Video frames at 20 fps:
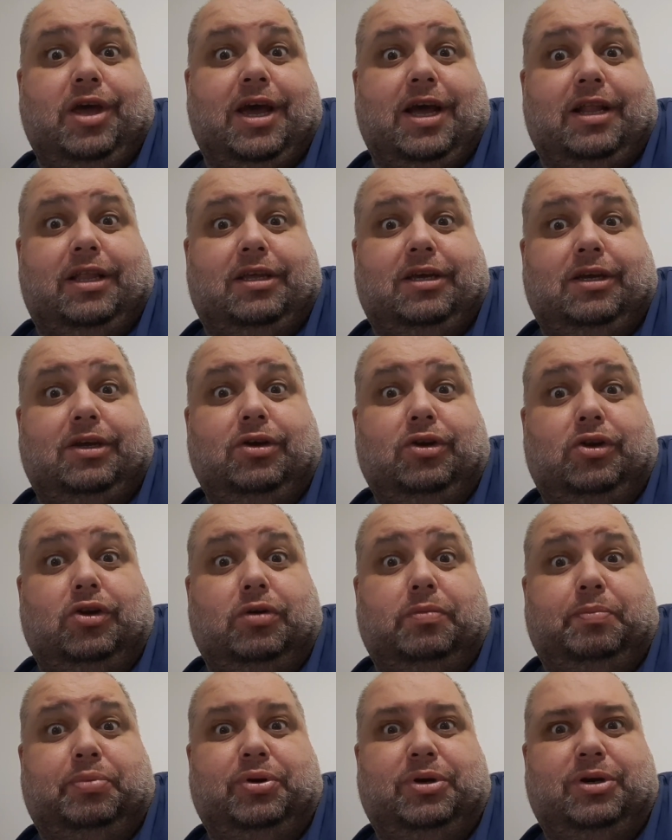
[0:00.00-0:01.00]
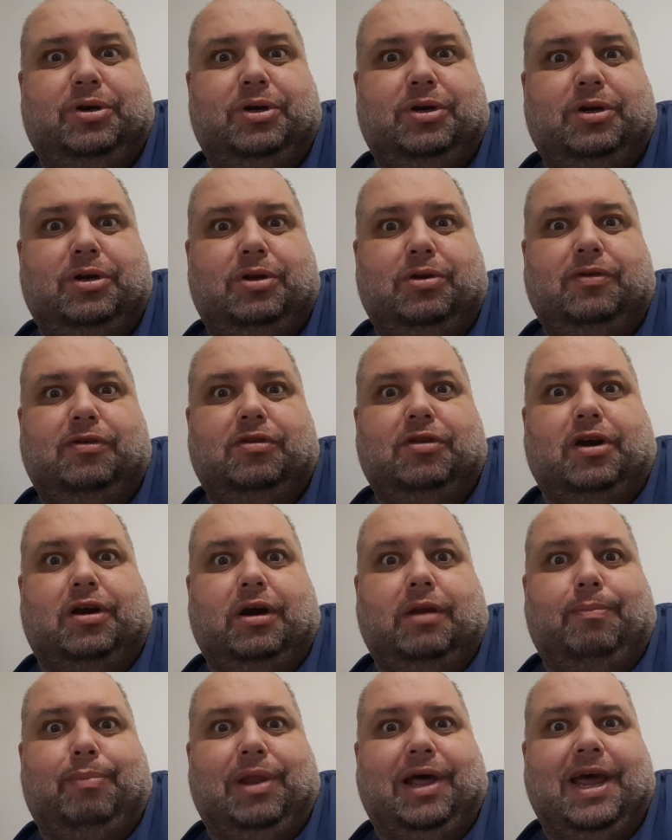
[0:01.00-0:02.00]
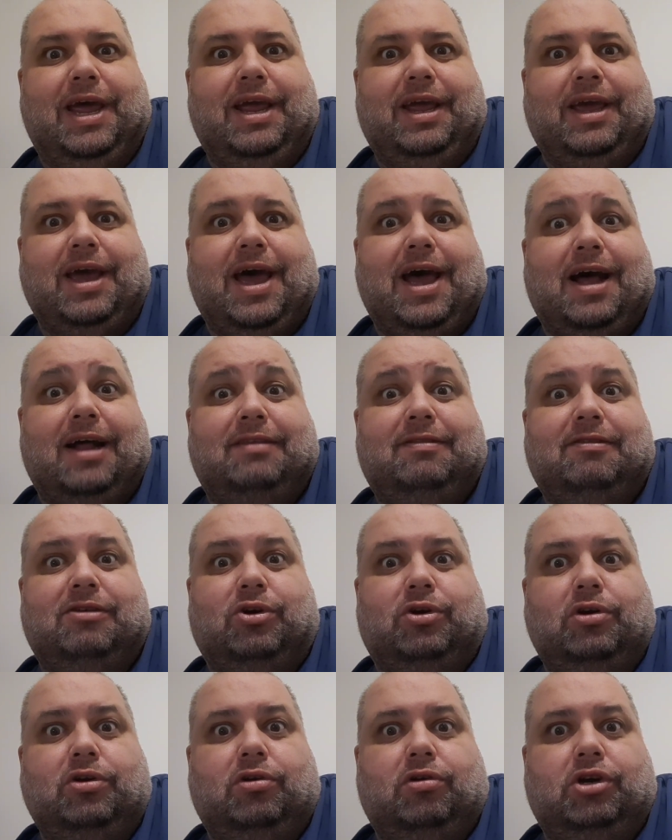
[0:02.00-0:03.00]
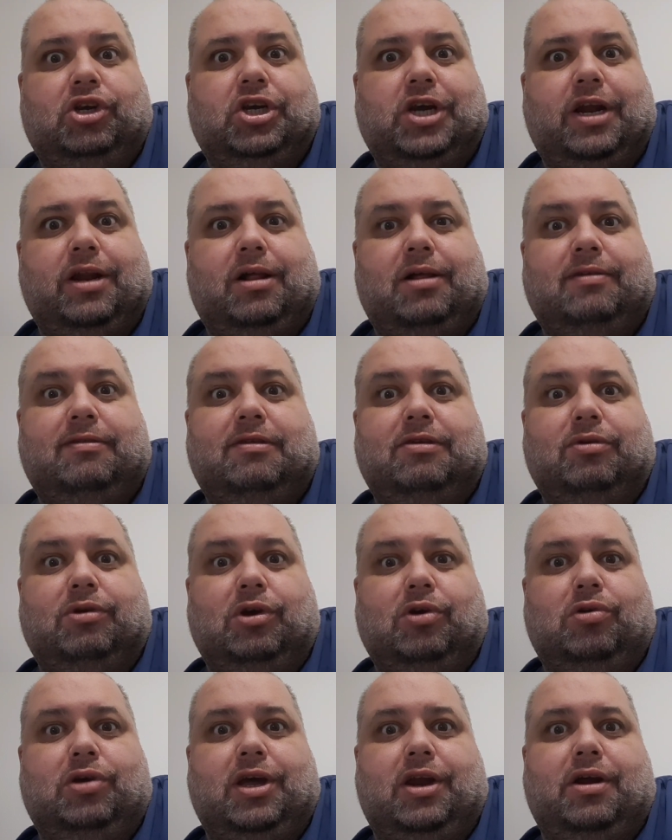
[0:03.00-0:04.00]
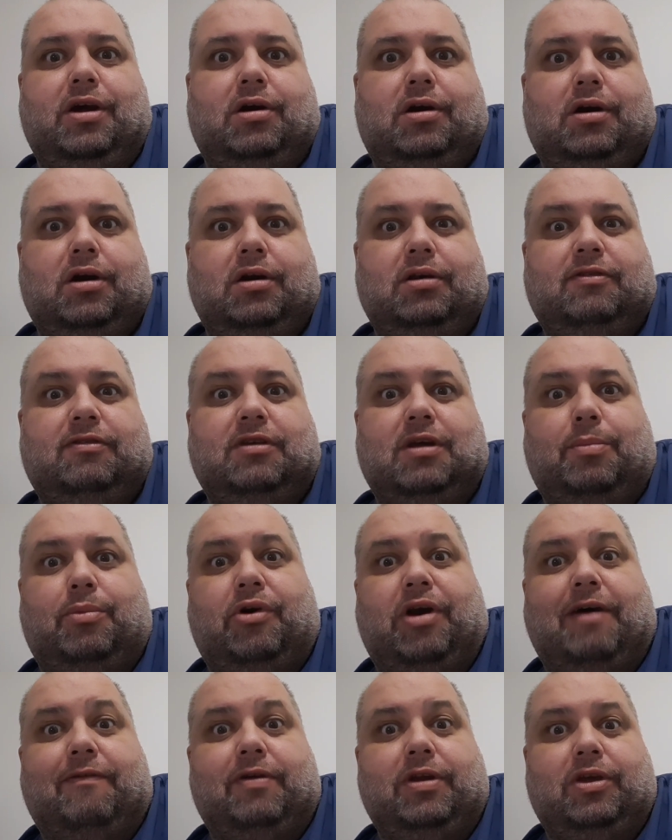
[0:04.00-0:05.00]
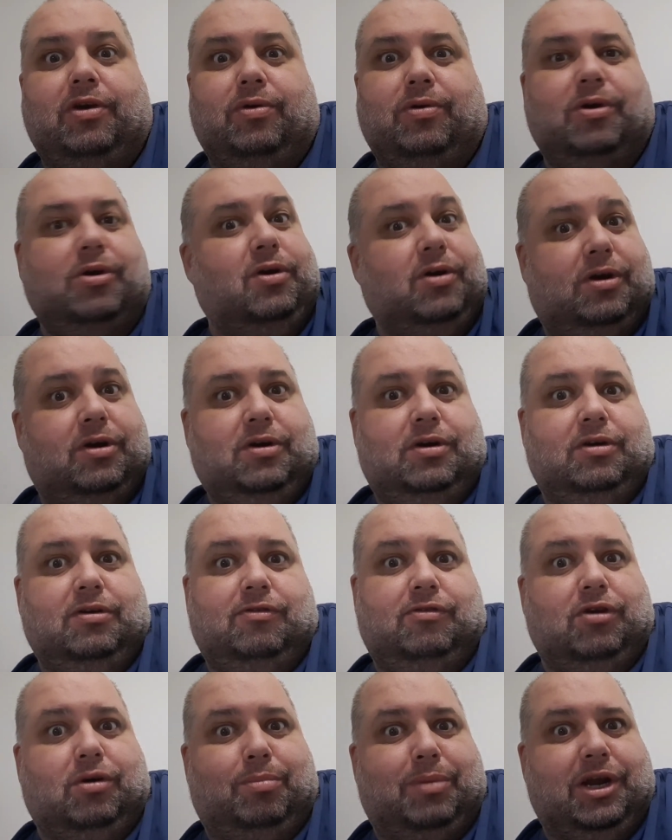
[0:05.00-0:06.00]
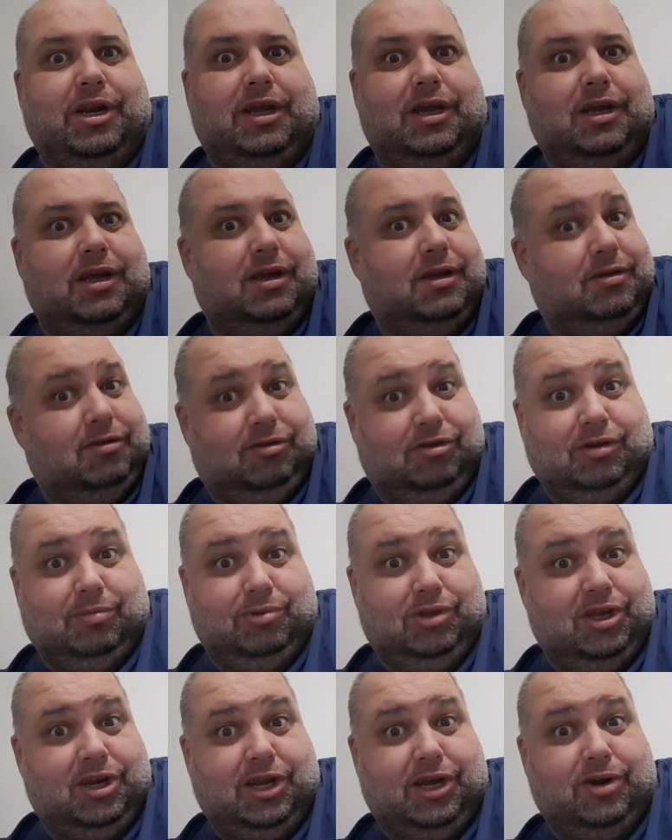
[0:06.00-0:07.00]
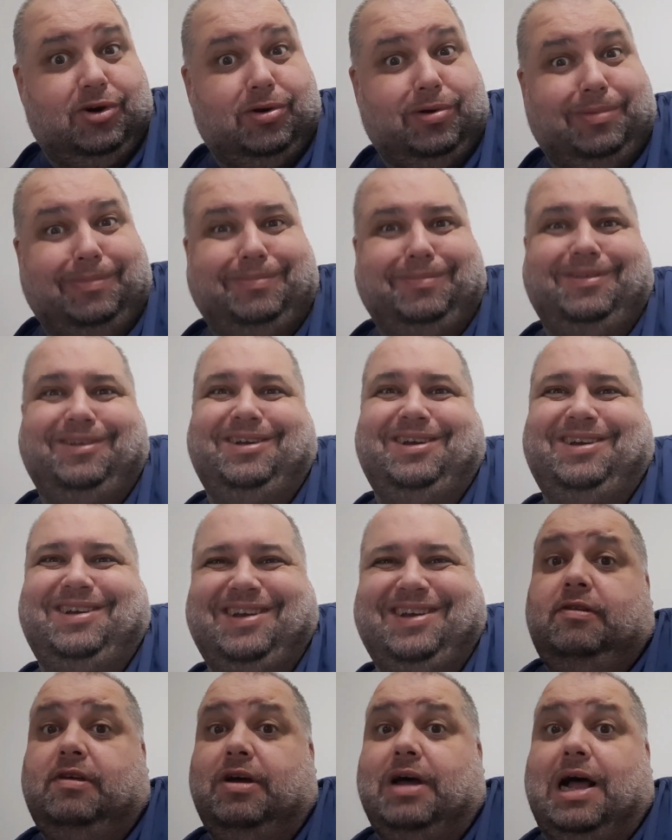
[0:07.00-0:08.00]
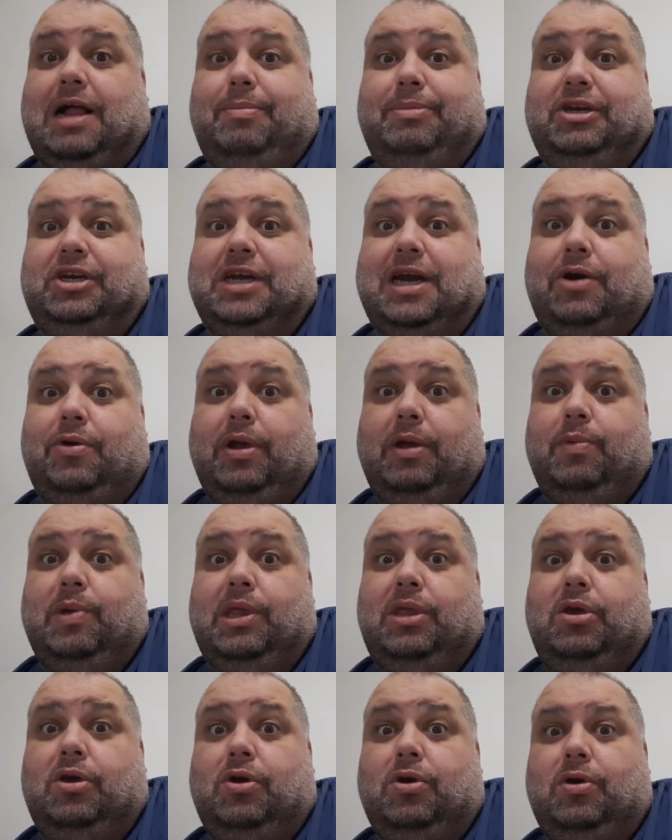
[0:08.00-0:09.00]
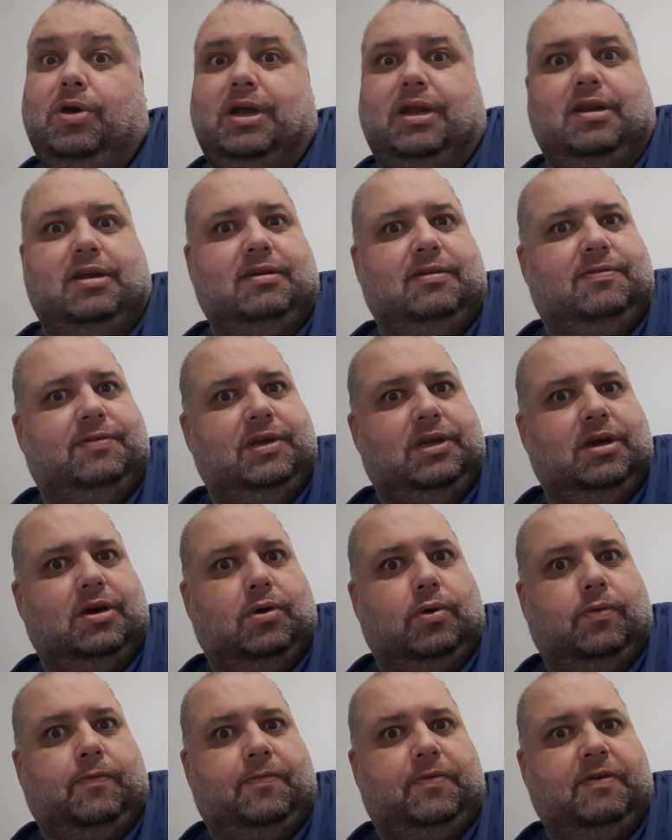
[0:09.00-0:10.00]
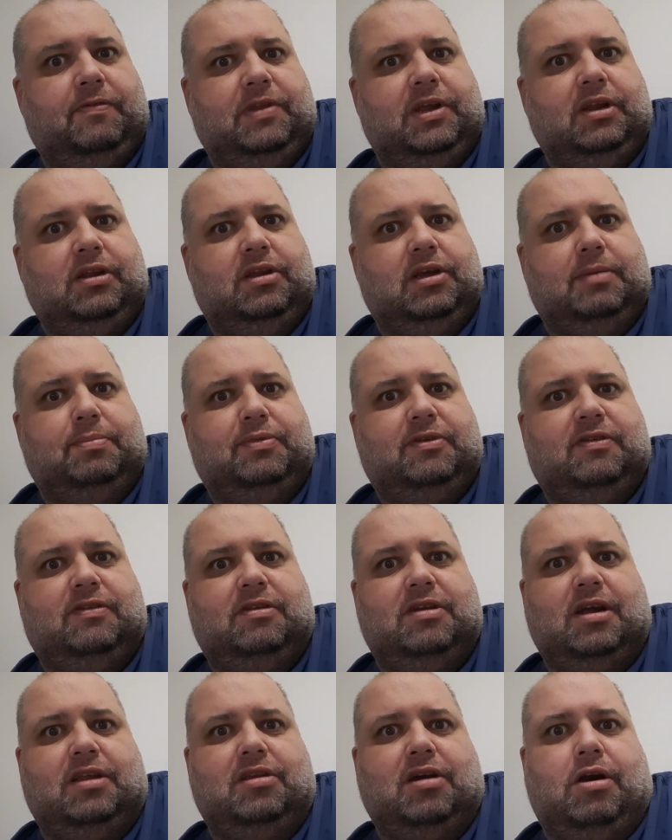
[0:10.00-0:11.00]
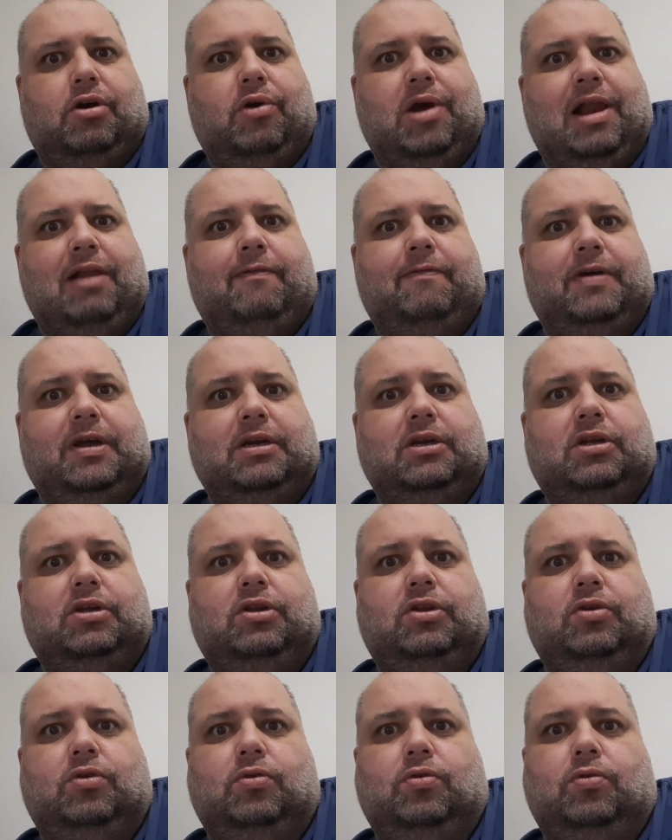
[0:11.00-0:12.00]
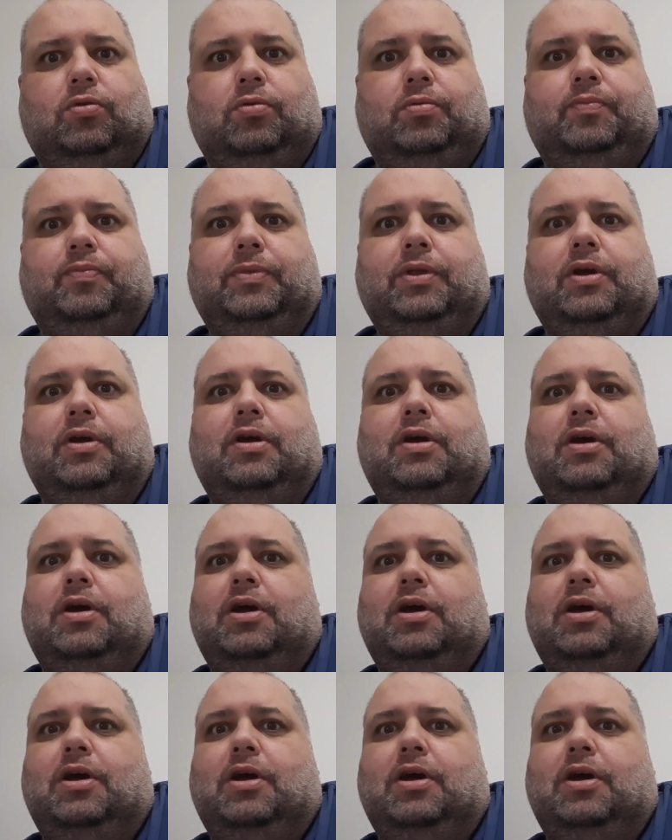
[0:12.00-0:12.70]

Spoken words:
to get YouTube to start playing ads on your channel so you can earn some revenue, some money, some dinero. So I'll be sharing with you in this video 15 tips that are relevant to